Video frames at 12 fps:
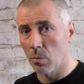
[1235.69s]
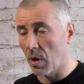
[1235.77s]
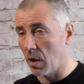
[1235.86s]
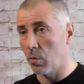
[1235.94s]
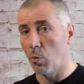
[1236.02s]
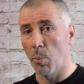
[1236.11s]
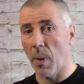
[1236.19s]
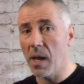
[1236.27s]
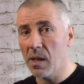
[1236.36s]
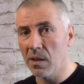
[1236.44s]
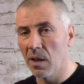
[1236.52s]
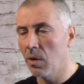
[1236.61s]
where you're
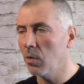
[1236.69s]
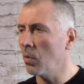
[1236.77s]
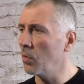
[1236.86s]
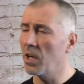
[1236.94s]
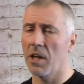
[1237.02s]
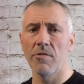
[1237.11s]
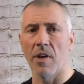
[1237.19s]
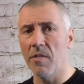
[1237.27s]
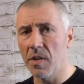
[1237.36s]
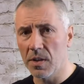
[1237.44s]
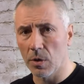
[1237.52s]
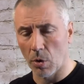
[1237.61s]
paying, you're gonna have
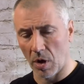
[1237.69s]
everything.